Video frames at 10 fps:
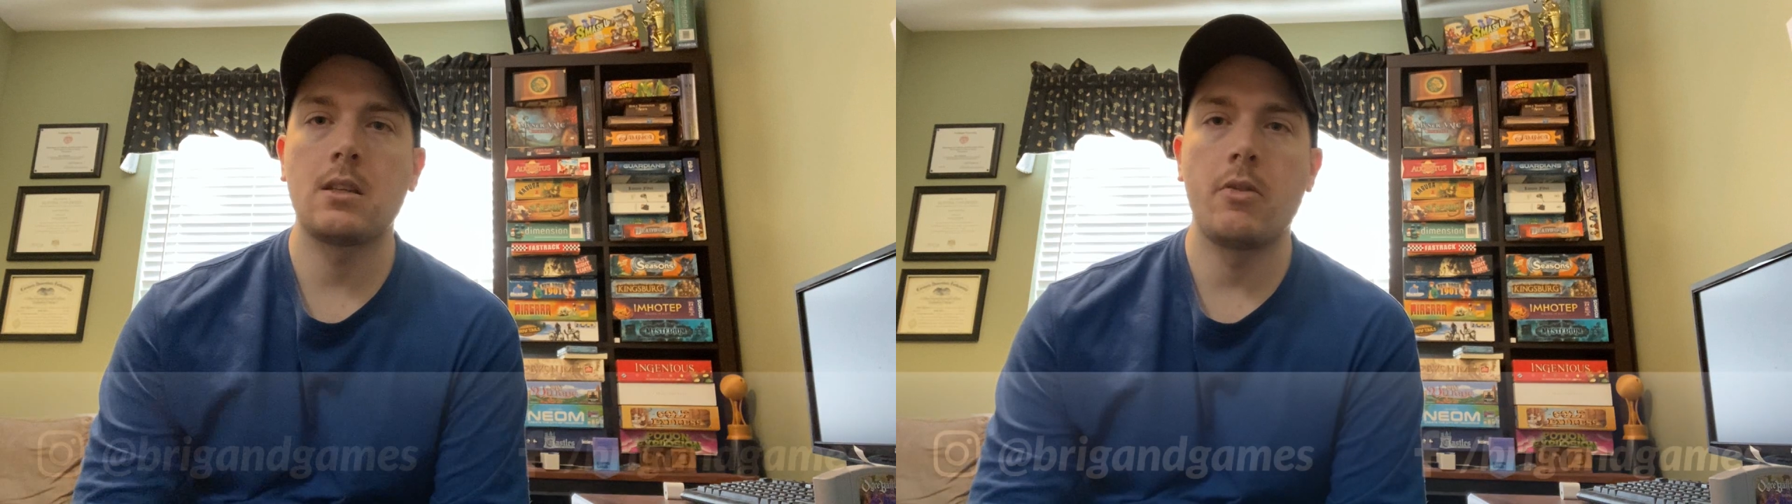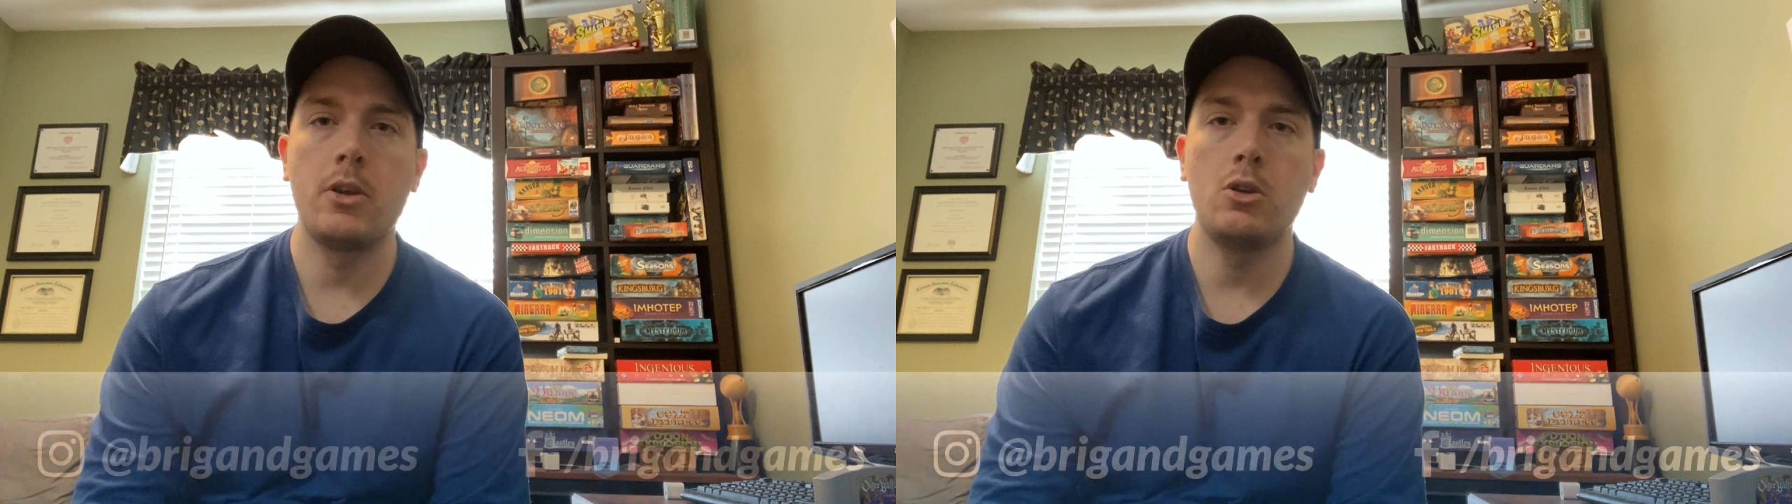
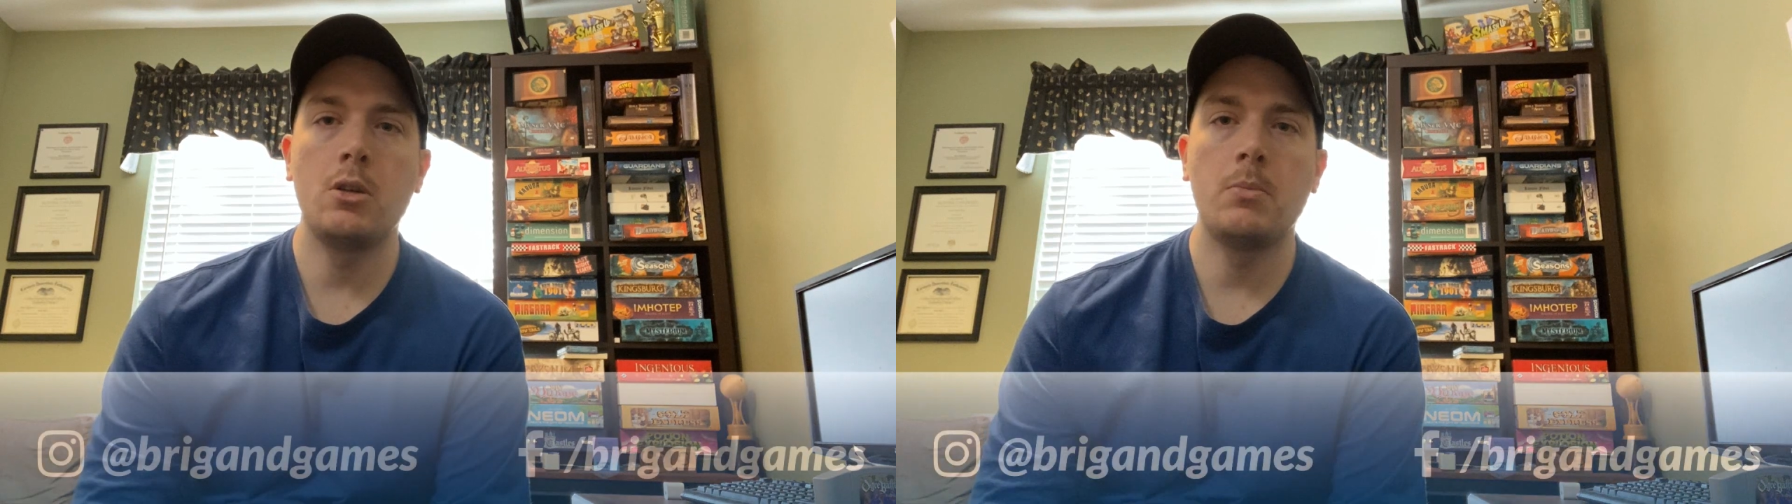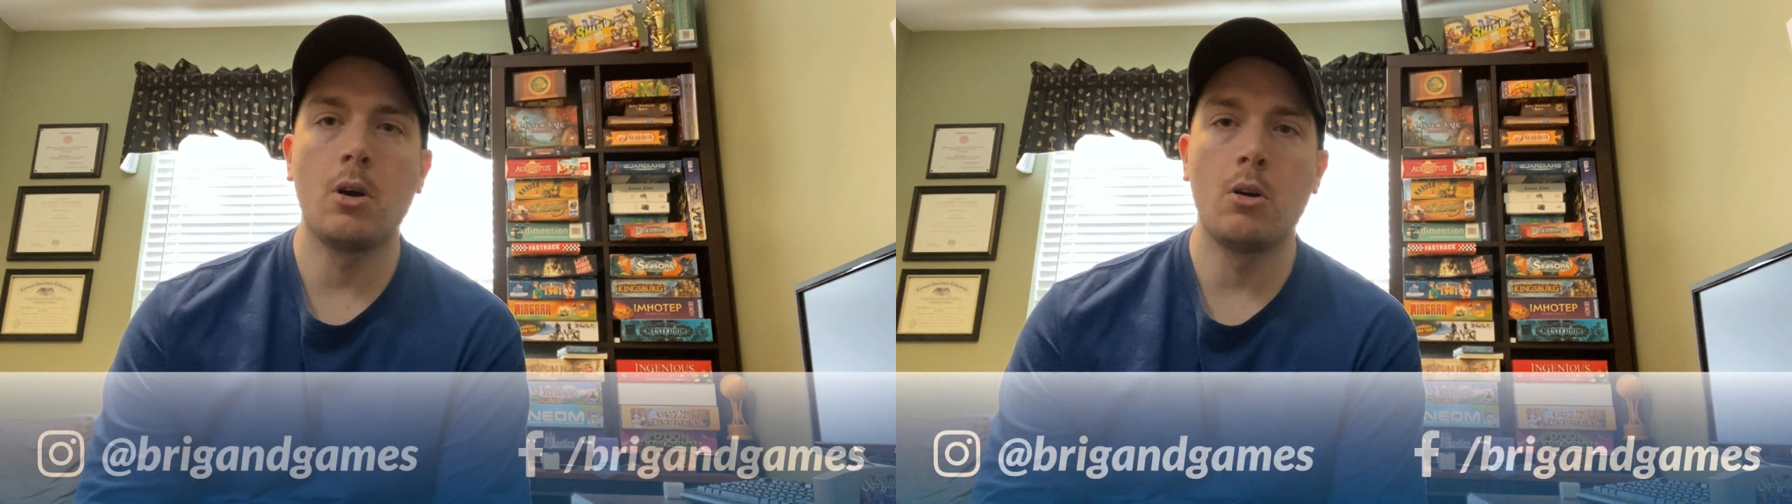the
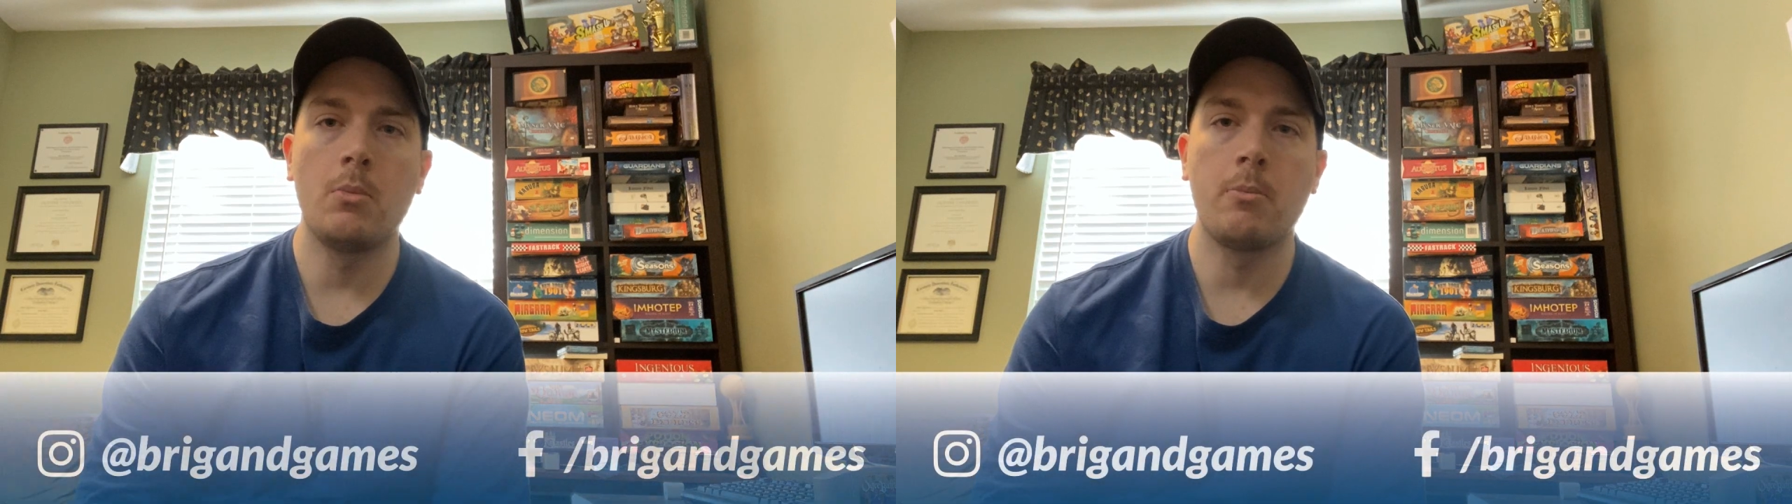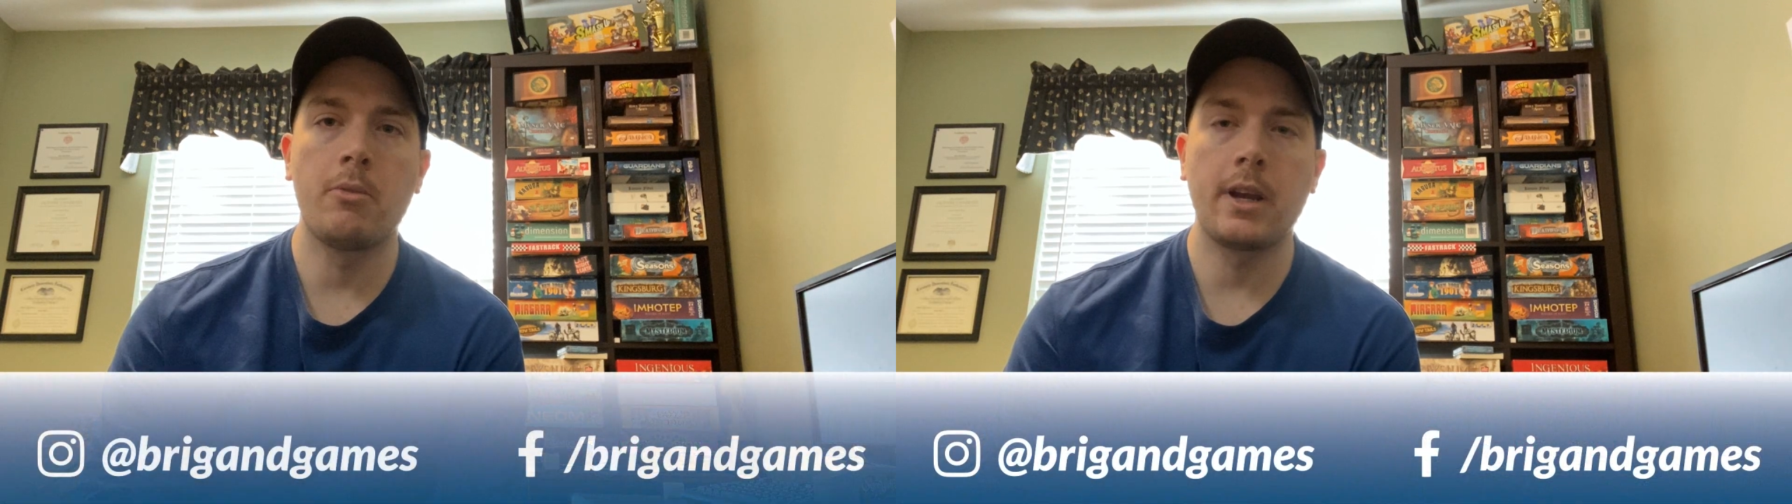YouTube home
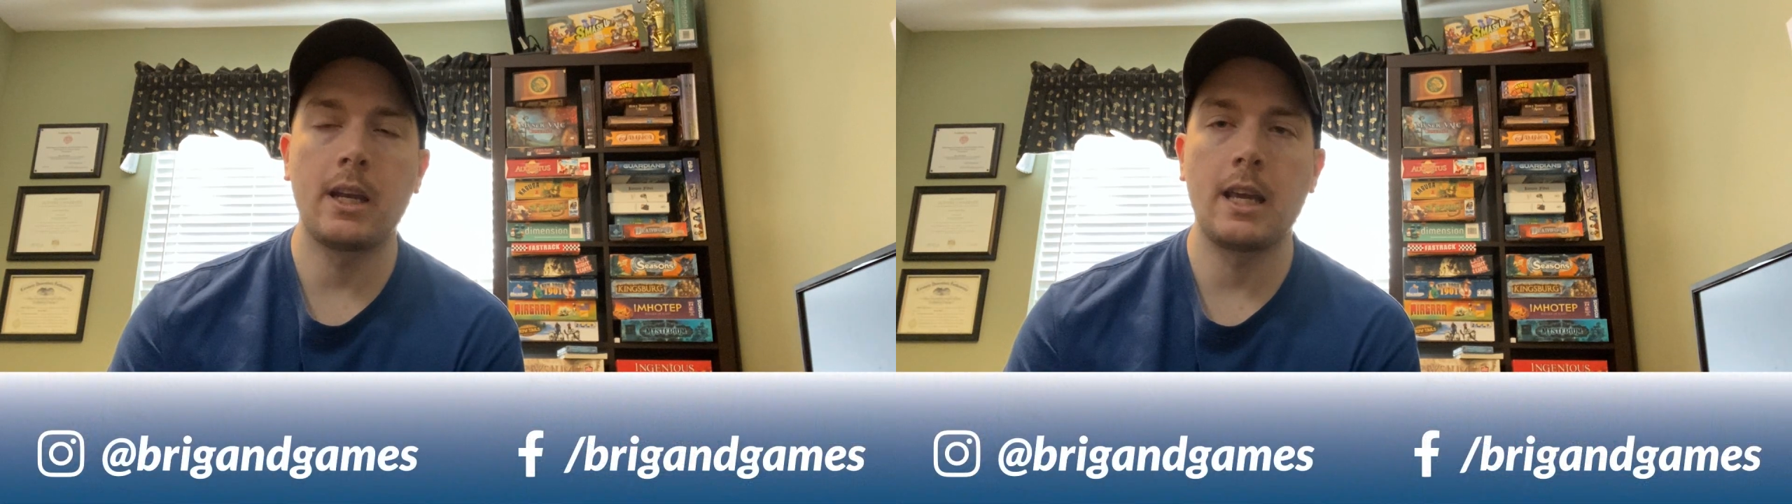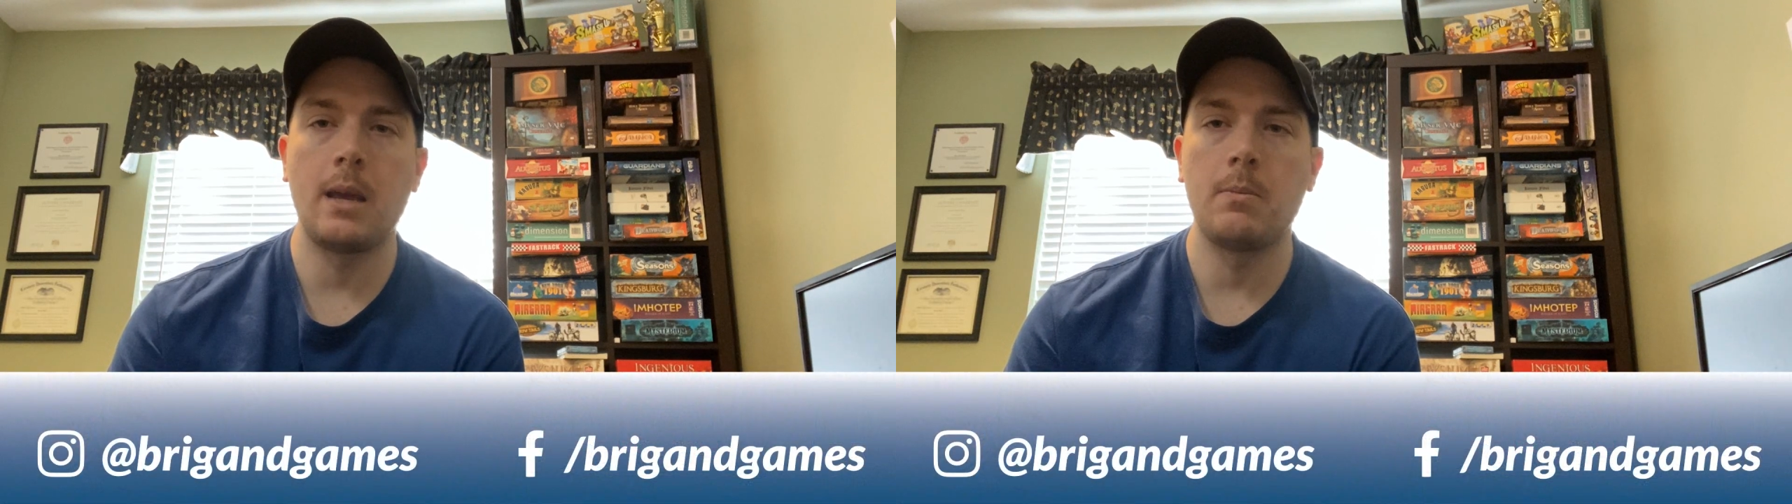of Brigand
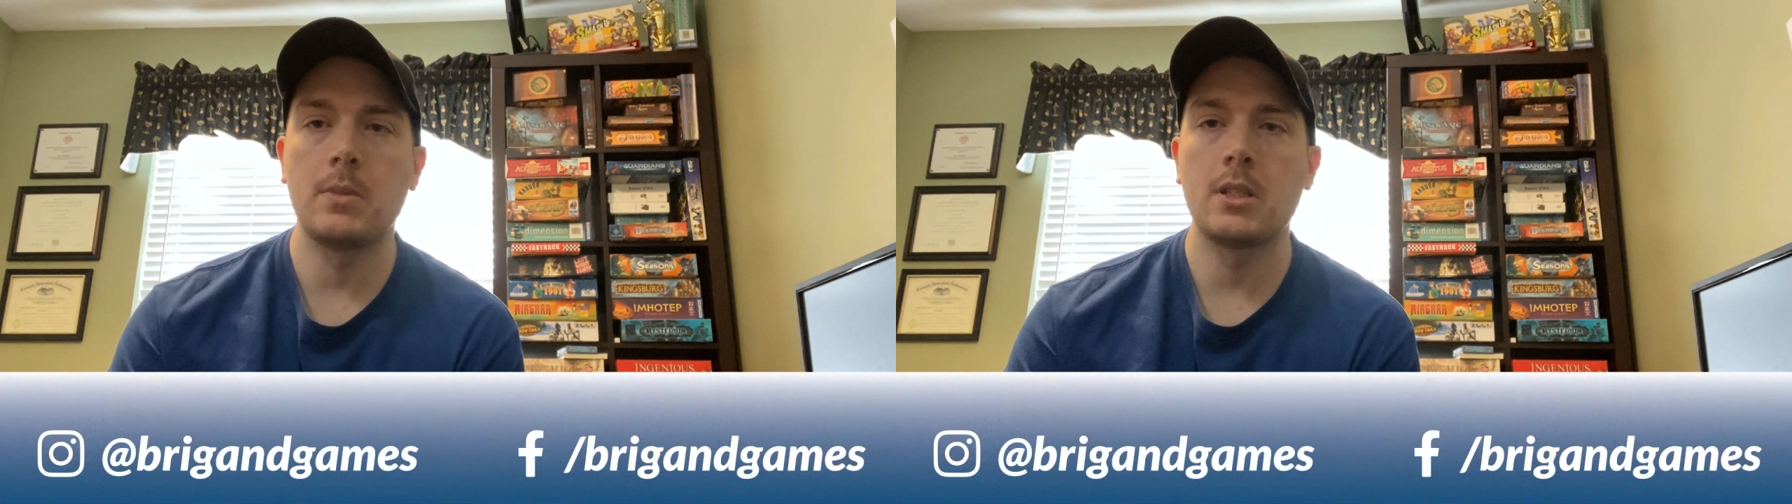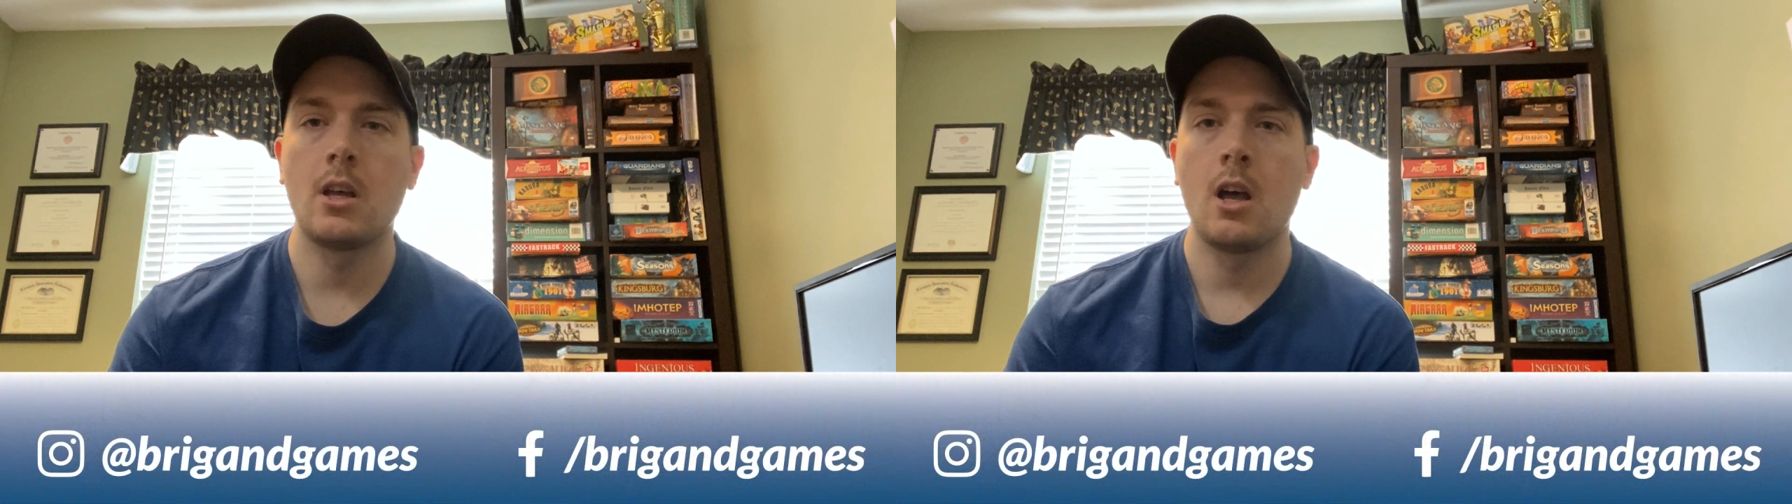Games.